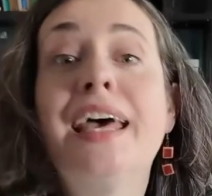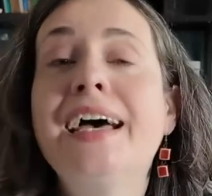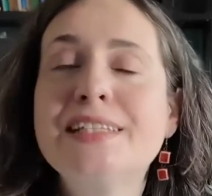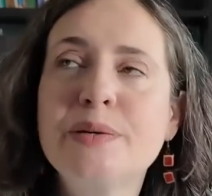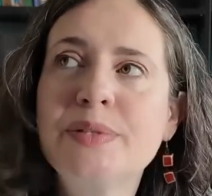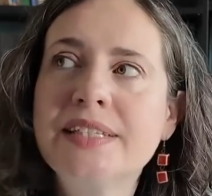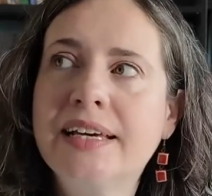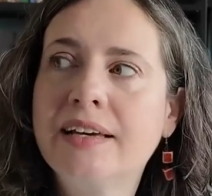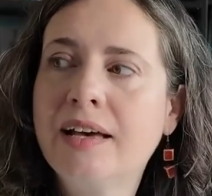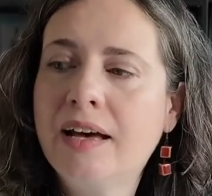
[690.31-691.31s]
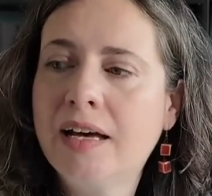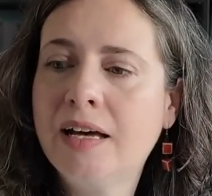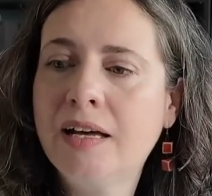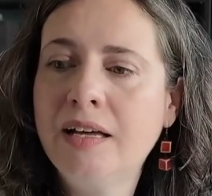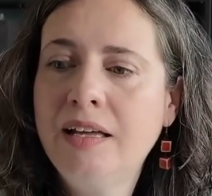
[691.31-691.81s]
As I was saying,
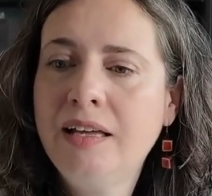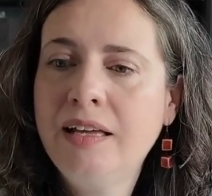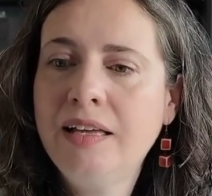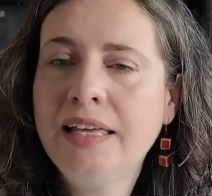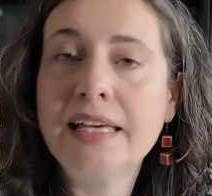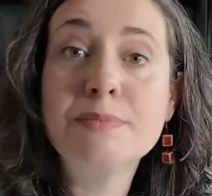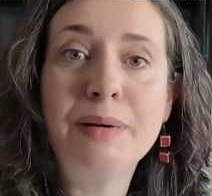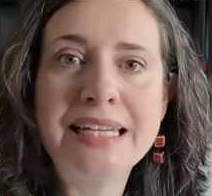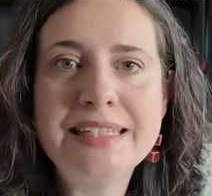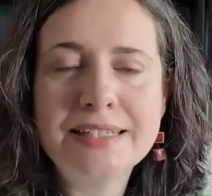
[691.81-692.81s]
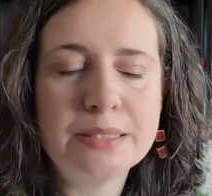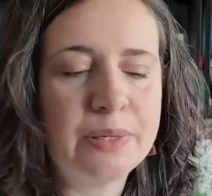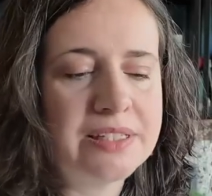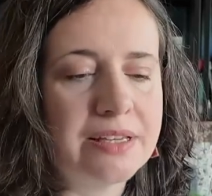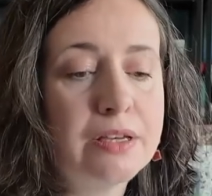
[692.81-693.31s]
yes, my niece's
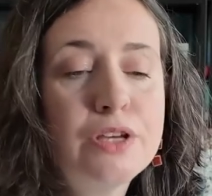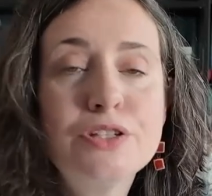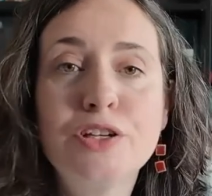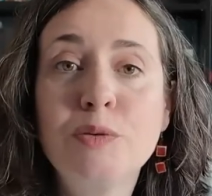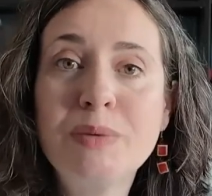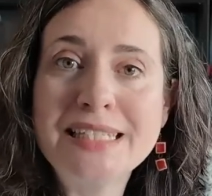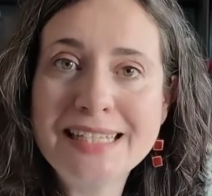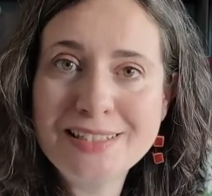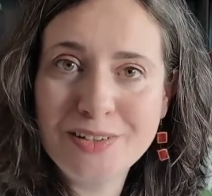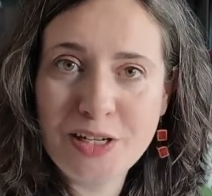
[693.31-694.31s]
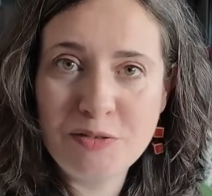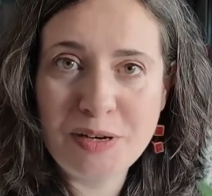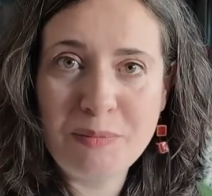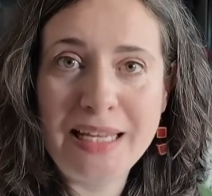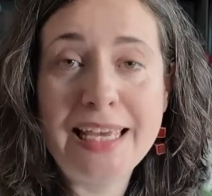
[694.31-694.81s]
sweater. So my sister and her
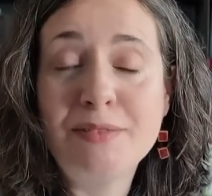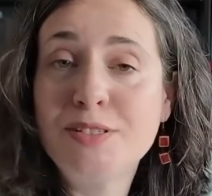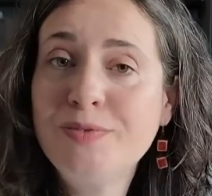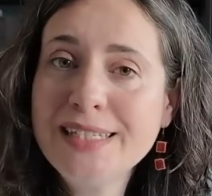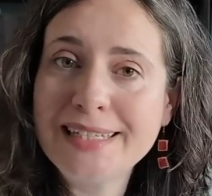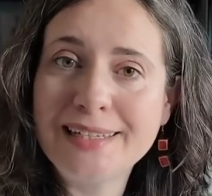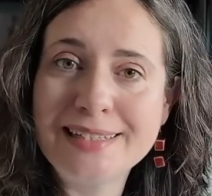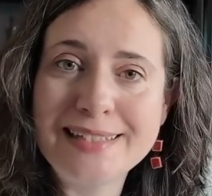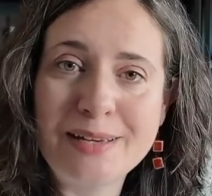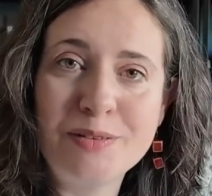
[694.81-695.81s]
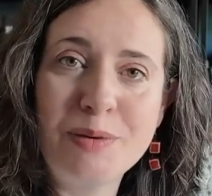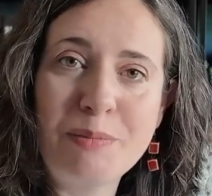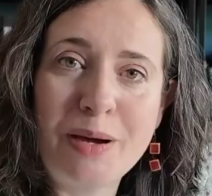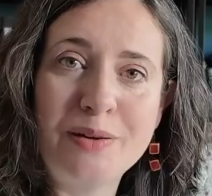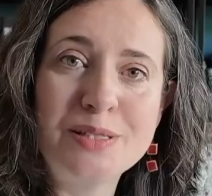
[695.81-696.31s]
family came to visit and stay with my
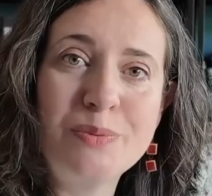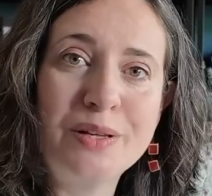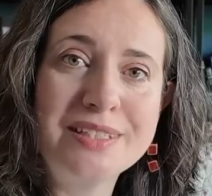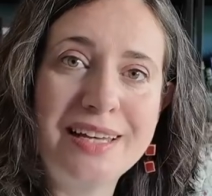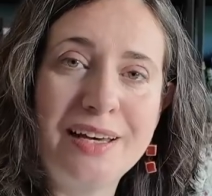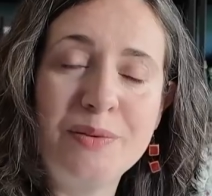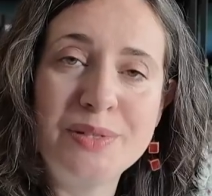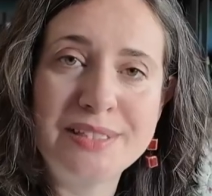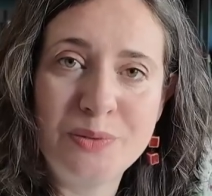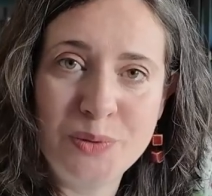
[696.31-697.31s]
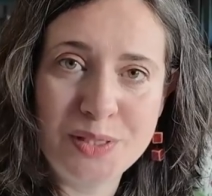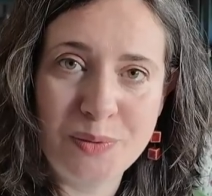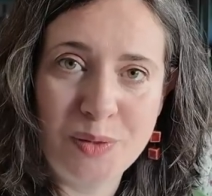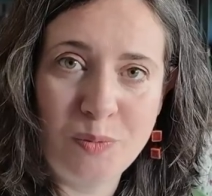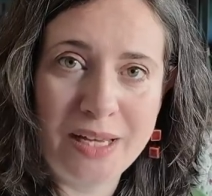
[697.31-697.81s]
parents whilst I was also
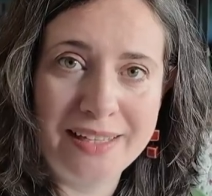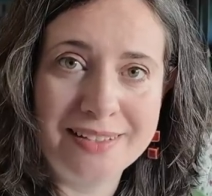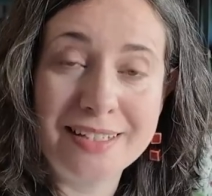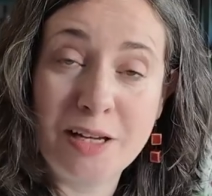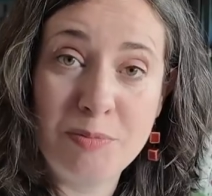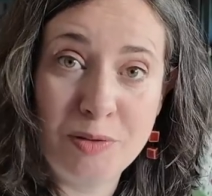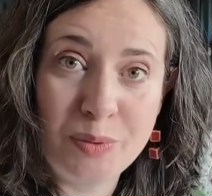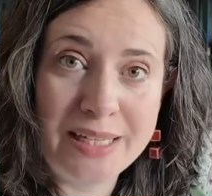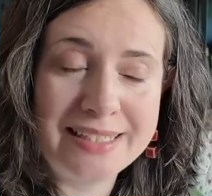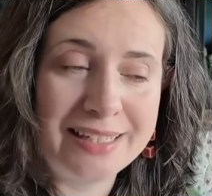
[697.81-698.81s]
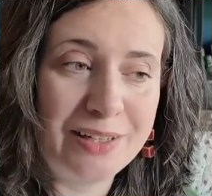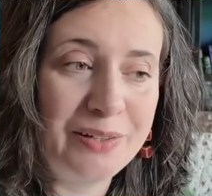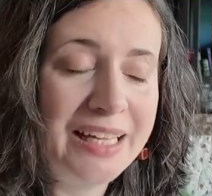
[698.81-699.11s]
in Wales a couple of weeks ago.